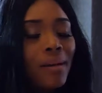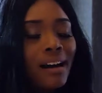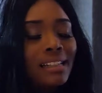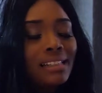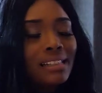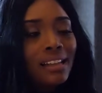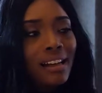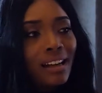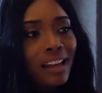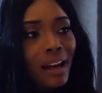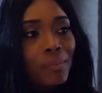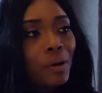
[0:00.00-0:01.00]
my
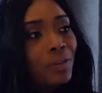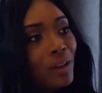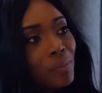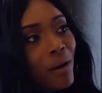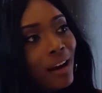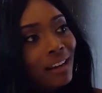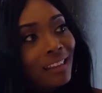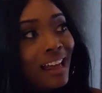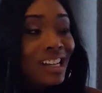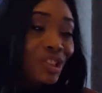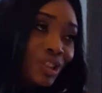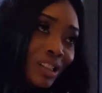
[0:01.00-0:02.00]
son had a birthday party
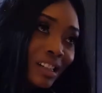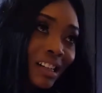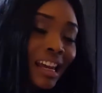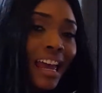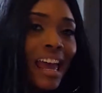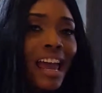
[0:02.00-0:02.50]
last year,